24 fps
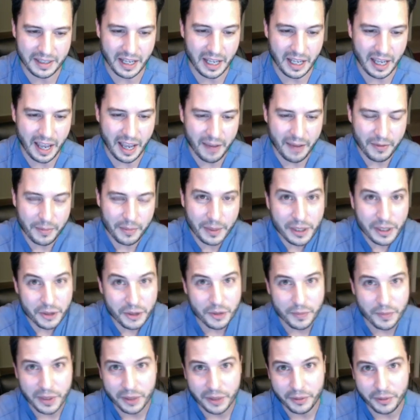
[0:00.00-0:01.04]
Everybody
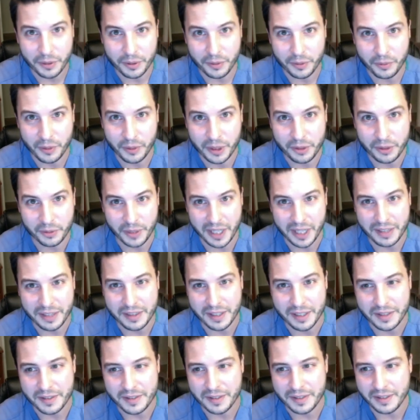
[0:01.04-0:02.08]
should be able to recreate
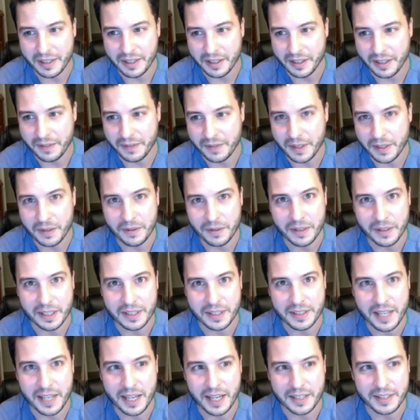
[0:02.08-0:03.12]
this if they do the
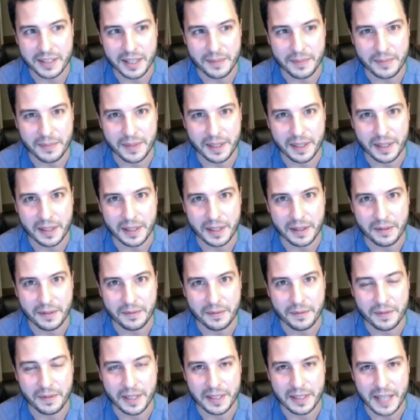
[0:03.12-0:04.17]
exact same thing of
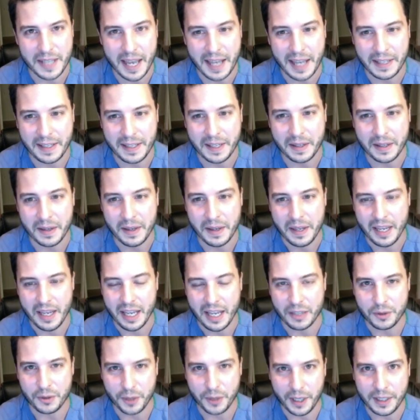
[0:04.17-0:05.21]
attacking
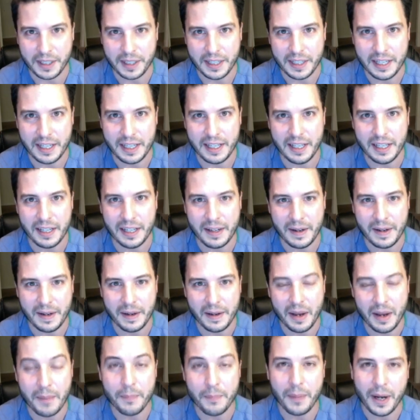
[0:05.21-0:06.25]
and trying to get
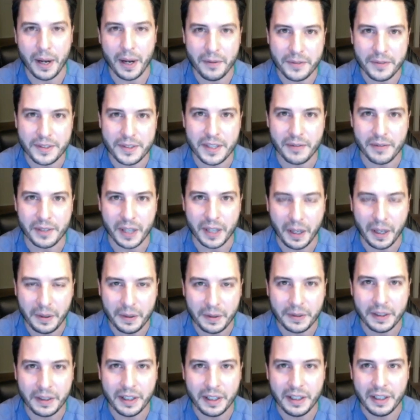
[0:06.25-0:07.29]
above
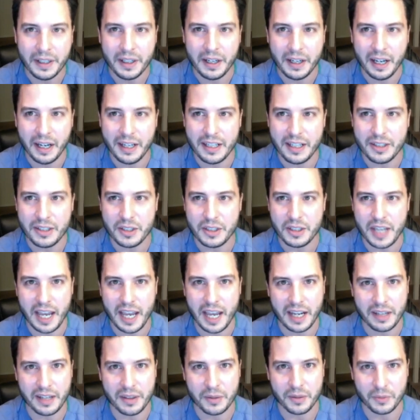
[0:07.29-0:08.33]
700 on each
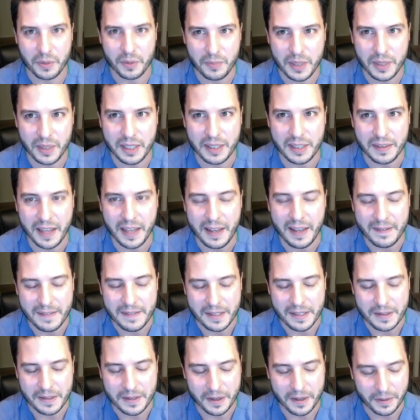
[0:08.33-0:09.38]
attack and then repeating that.
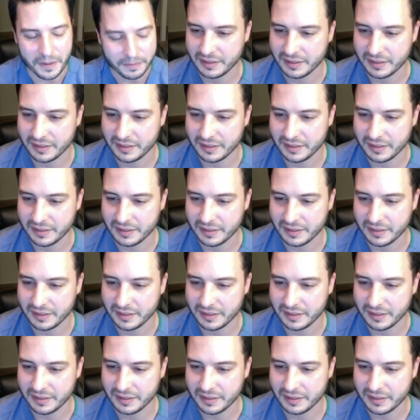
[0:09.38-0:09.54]
So,